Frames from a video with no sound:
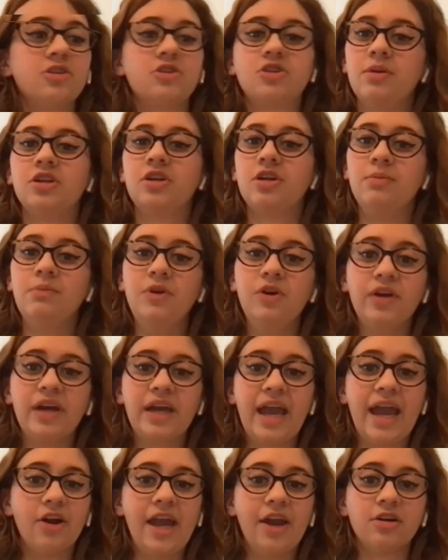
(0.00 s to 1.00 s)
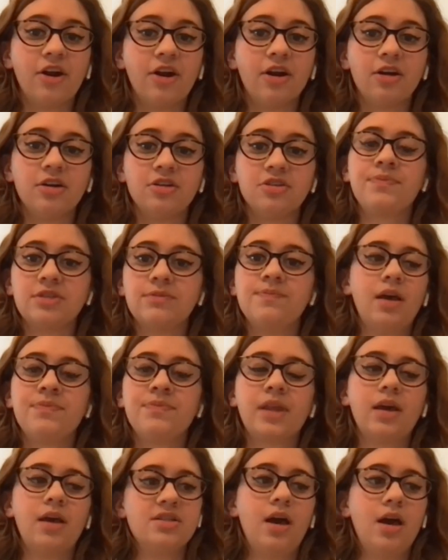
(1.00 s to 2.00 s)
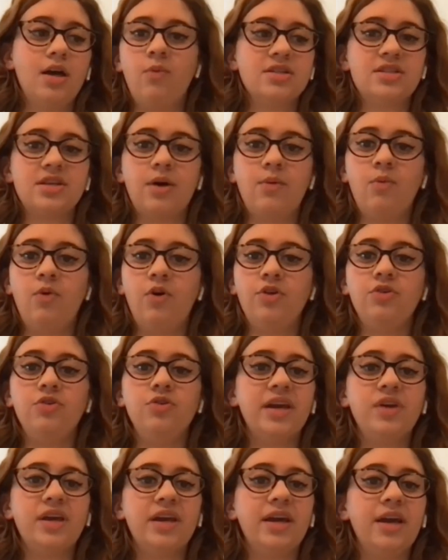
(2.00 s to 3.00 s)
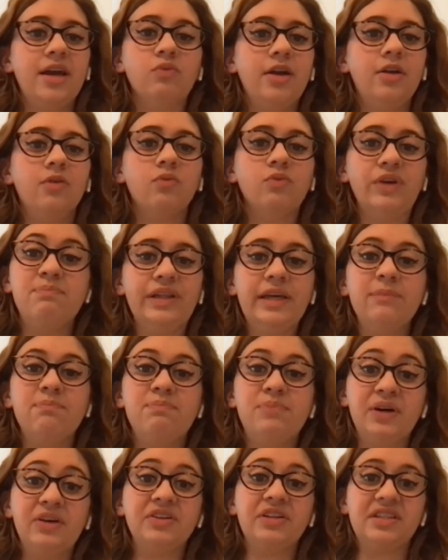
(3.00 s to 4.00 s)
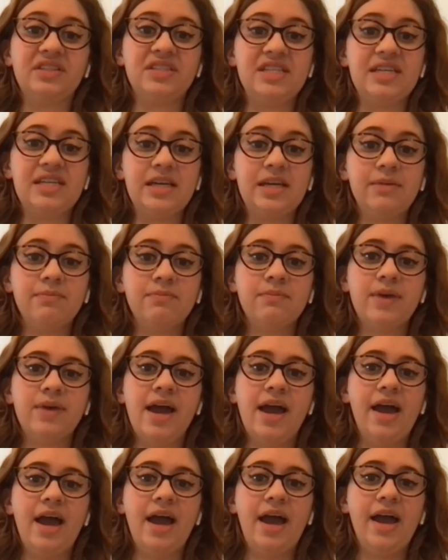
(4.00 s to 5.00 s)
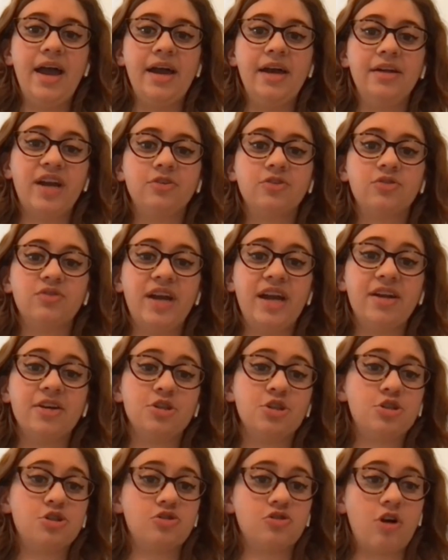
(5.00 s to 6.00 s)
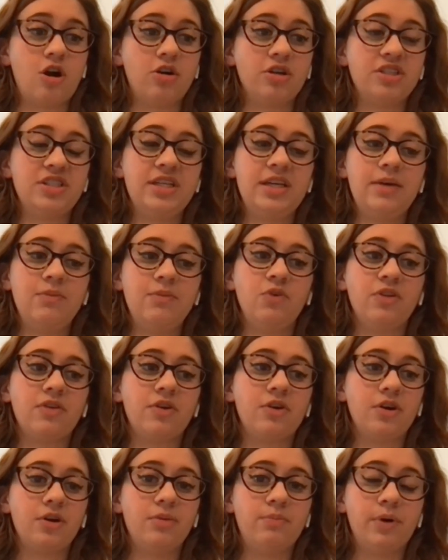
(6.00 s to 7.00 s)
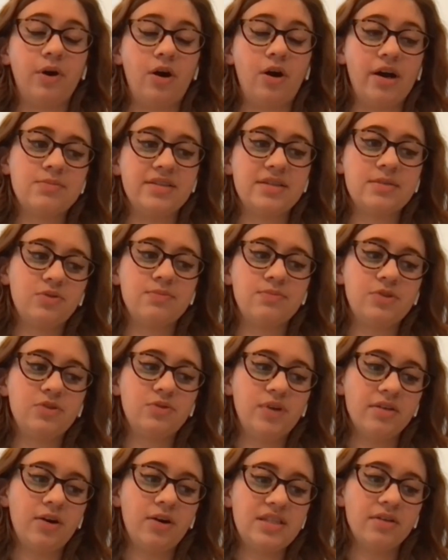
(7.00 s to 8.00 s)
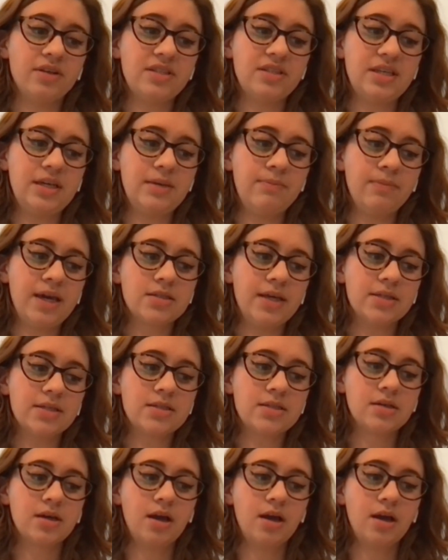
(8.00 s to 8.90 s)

good communicators, someone who can really build a team and create a strong team with good bonds between all the teammates.